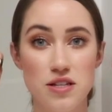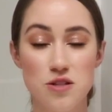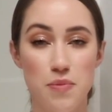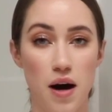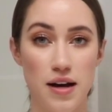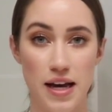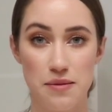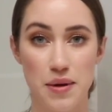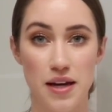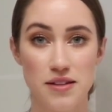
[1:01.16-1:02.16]
these spa
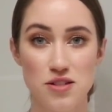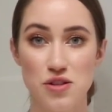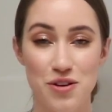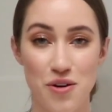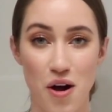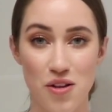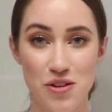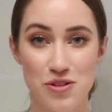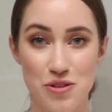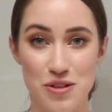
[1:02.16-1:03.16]
headbands. They're all
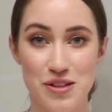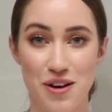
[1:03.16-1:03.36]
in the dirty